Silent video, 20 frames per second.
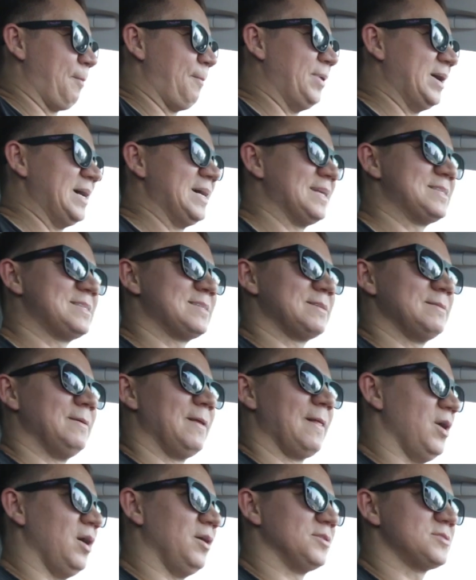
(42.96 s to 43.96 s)
But
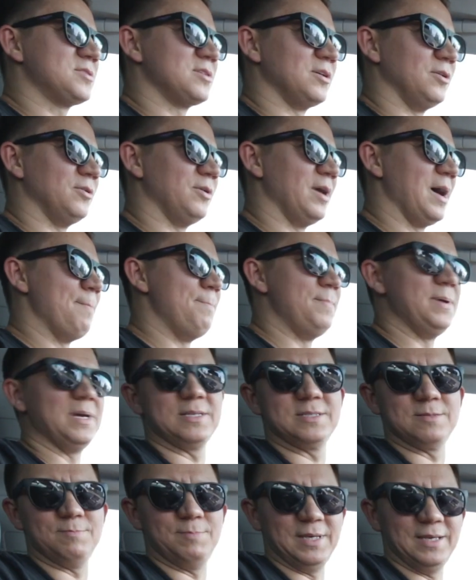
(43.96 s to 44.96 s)
also a
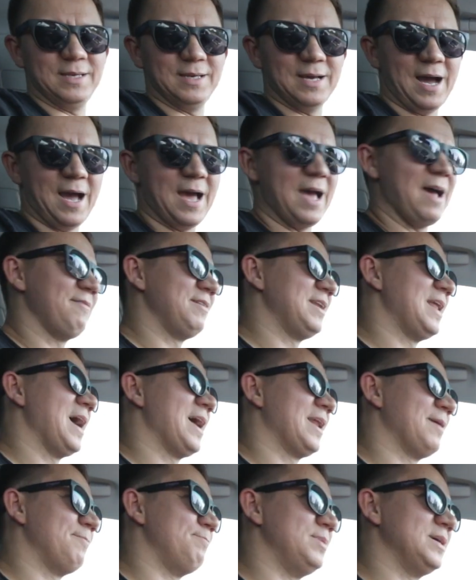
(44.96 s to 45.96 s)
Bigsby. I haven't
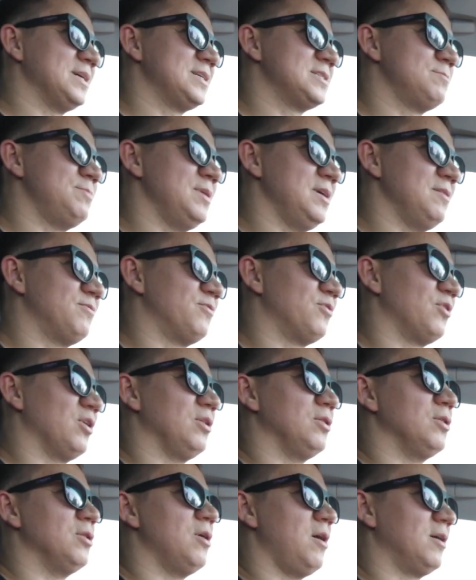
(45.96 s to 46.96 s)
had a Bigsby for
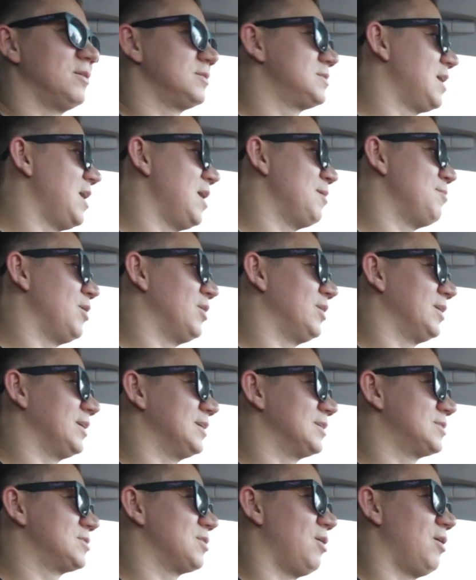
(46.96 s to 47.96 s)
a long time on a
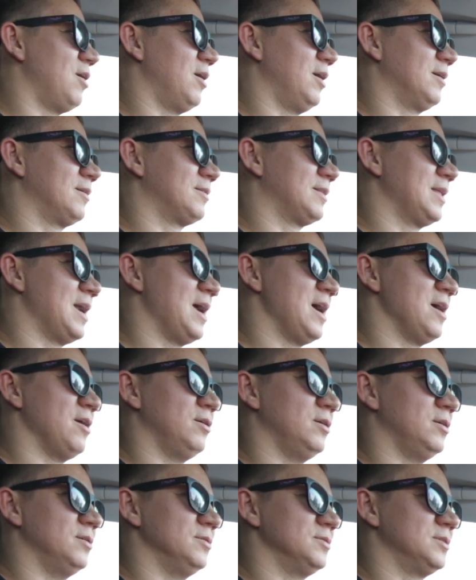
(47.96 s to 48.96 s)
guitar that I
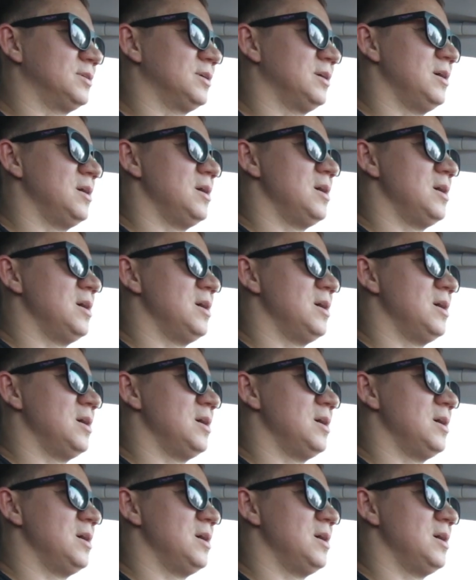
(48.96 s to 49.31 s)
owned.